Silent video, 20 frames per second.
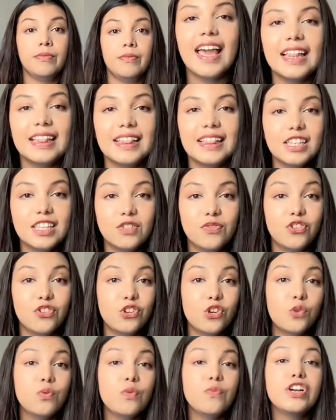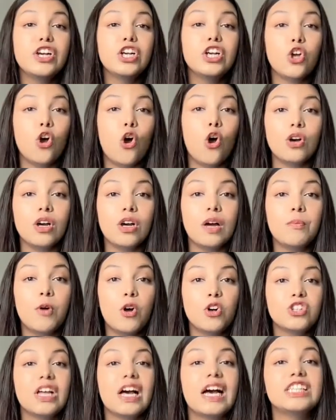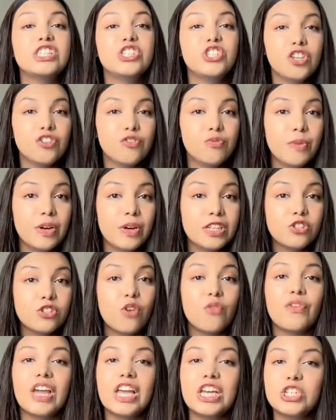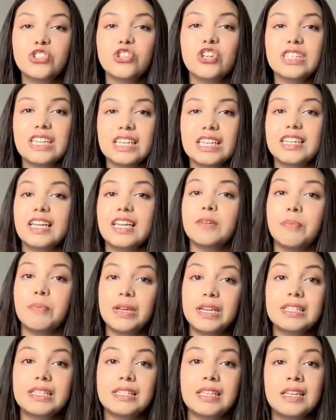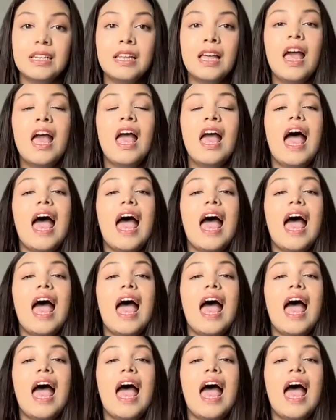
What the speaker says: In this video, we will talk about the achievements of ancient Indian medicine